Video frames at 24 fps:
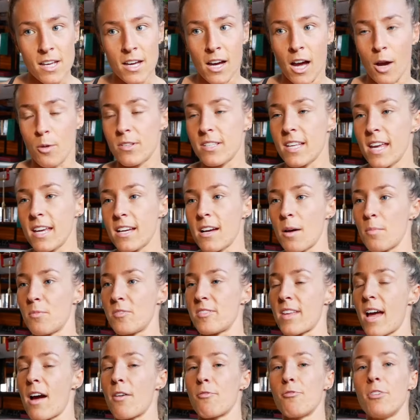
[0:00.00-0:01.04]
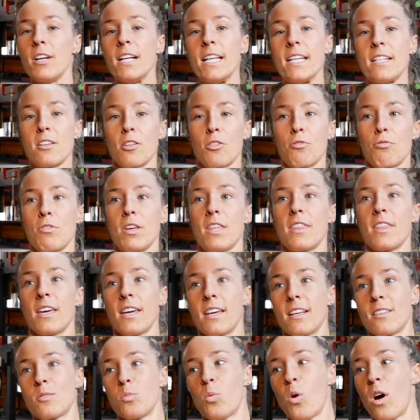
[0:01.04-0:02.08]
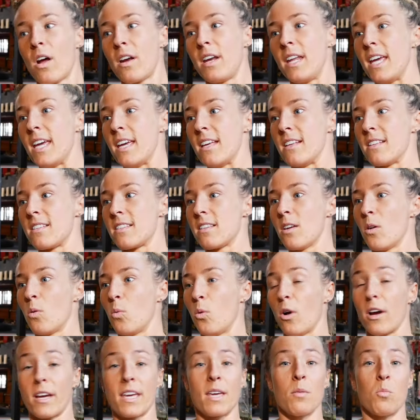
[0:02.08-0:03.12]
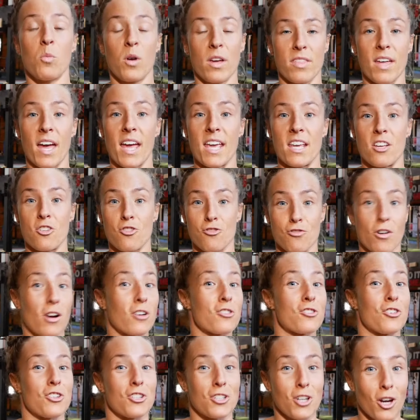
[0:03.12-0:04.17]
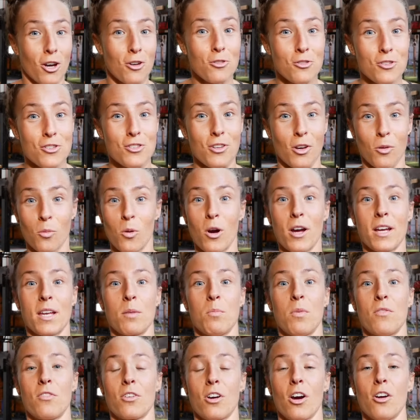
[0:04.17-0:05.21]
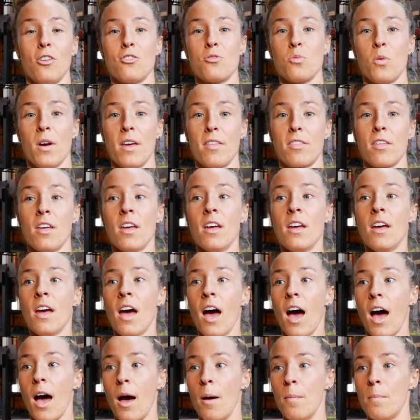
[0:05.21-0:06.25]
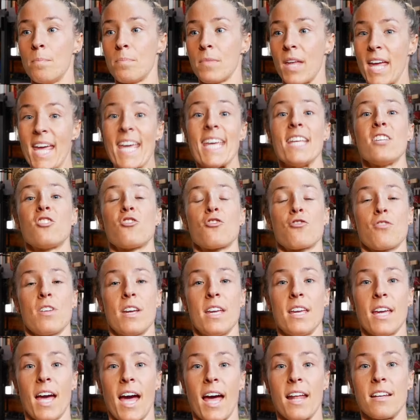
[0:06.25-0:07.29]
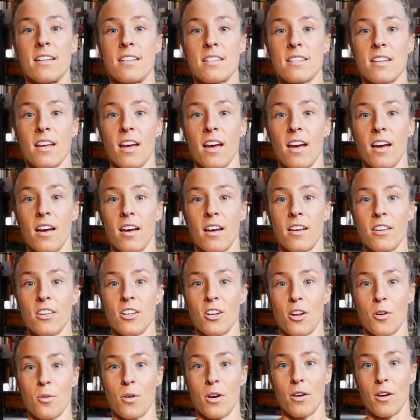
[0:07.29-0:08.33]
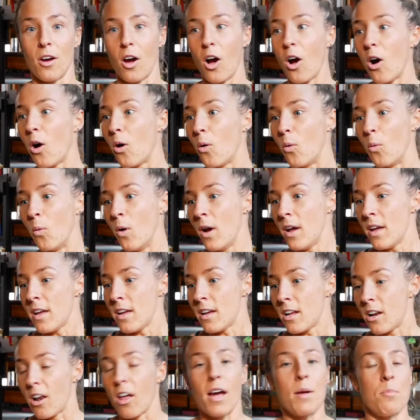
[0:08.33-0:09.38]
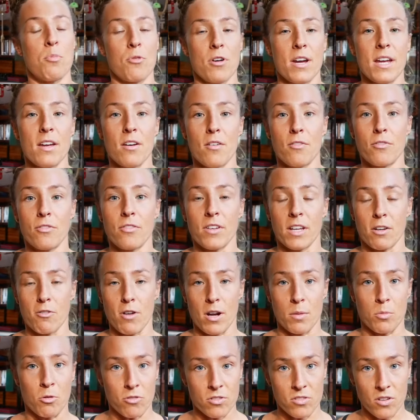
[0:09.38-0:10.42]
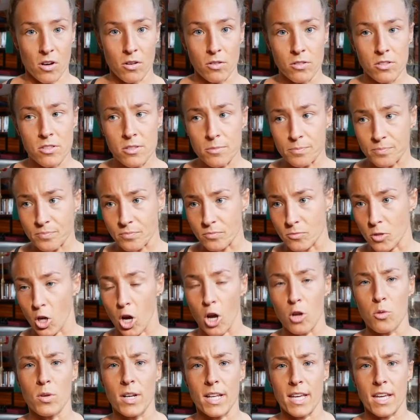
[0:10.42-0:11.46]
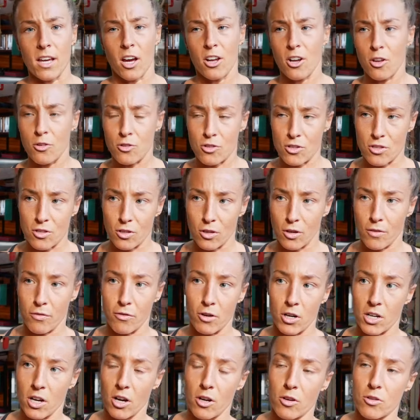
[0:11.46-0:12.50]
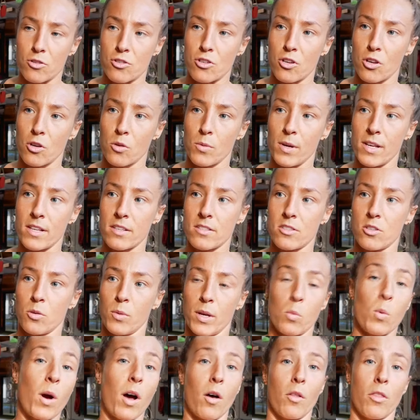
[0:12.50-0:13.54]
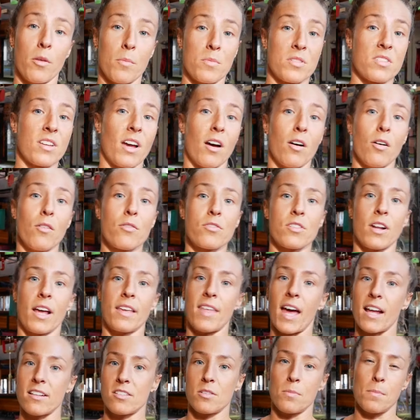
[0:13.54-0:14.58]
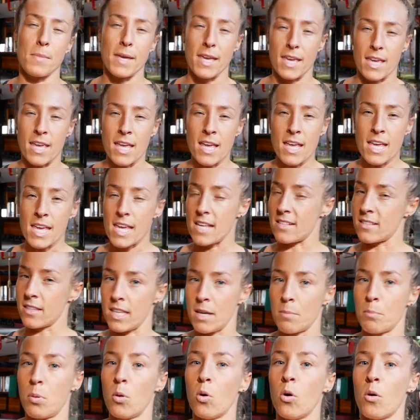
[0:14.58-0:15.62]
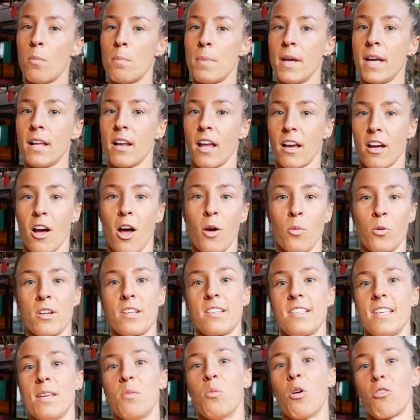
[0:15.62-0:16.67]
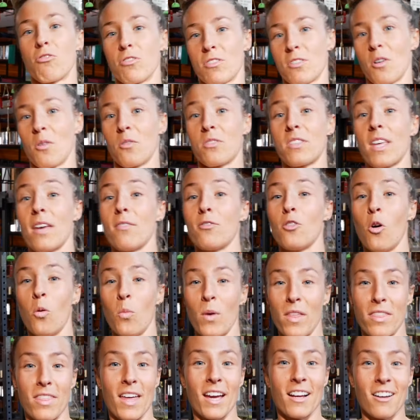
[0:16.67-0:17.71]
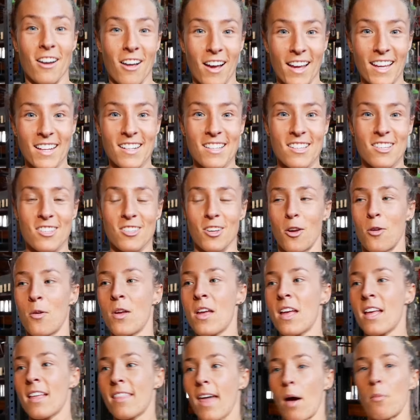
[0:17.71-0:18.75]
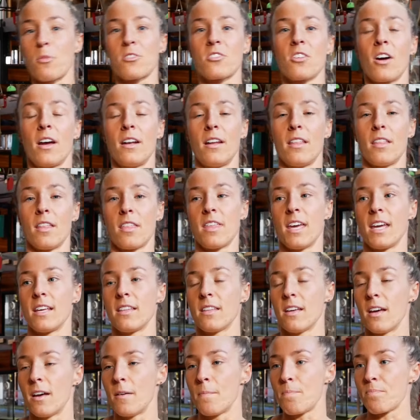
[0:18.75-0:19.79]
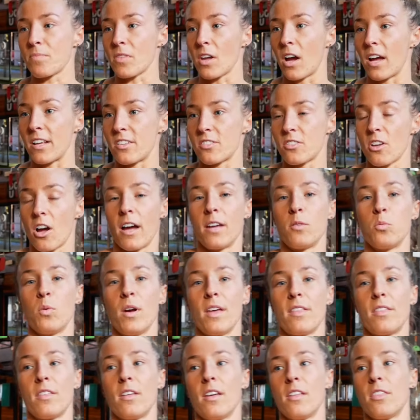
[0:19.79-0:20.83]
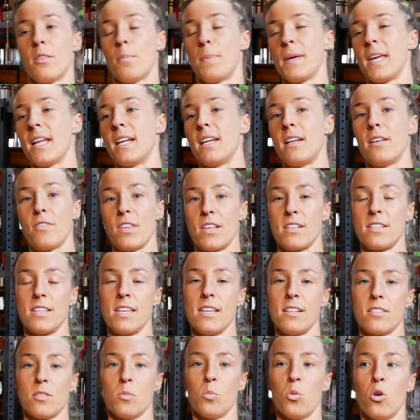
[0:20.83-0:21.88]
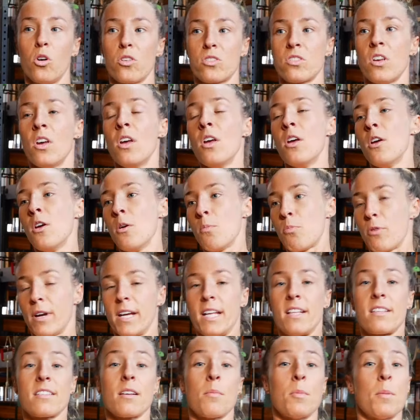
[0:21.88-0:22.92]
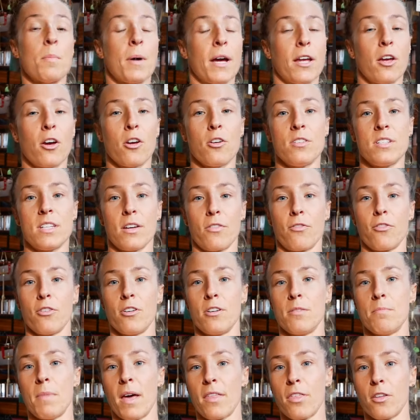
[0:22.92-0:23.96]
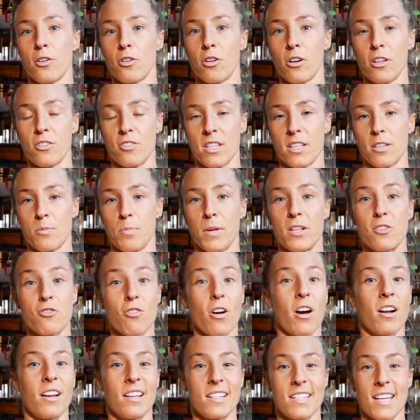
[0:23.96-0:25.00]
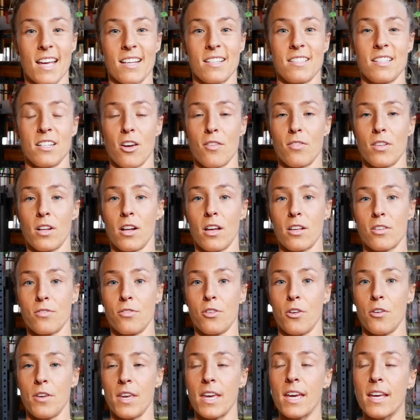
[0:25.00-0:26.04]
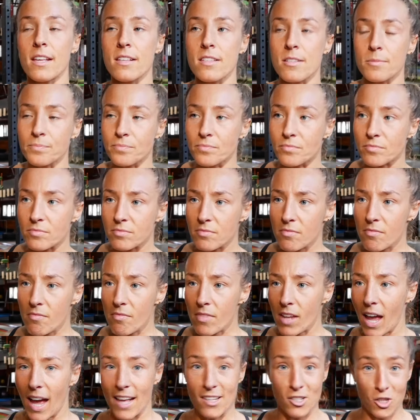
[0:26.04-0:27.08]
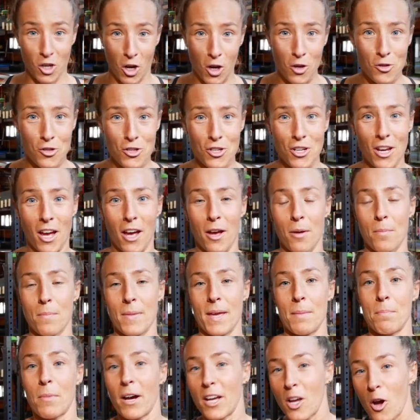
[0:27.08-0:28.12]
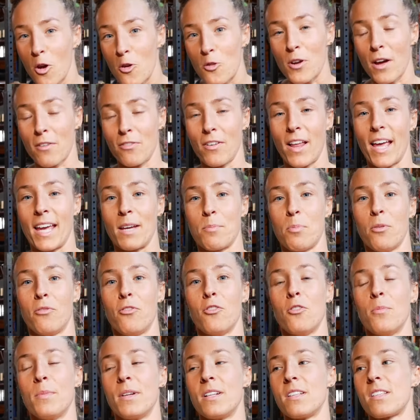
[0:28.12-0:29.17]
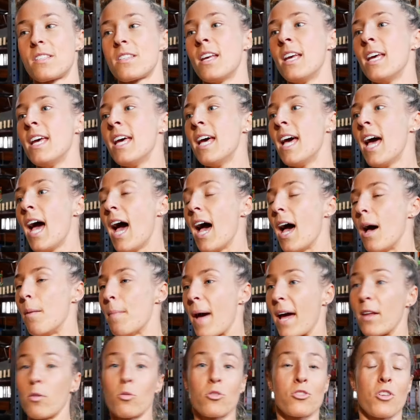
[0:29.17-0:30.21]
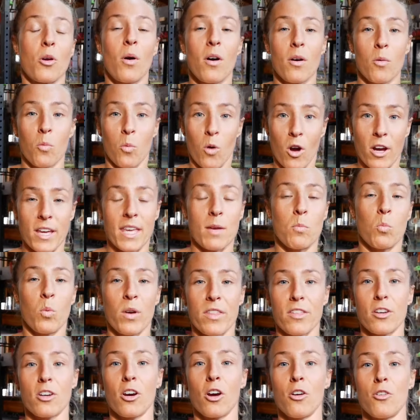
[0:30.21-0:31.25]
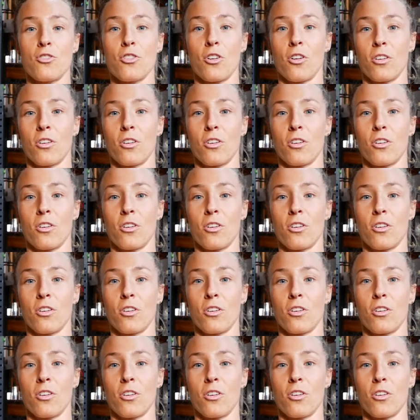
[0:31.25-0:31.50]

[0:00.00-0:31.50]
I would say it comes down really to three things. One is working with a structured coach, so working with a coach with a history and a whole library of incredible results. Not only, I don't just look for a coach who is doing well themselves, like that to me isn't the important bit, like I want to see what results they've got with their clients. So that was kind of the thing that I started with at the beginning of this season, was bringing some of my own different methodology that's been trial and tested over the last few years as a coach in my own athletic performance, and also working with a coach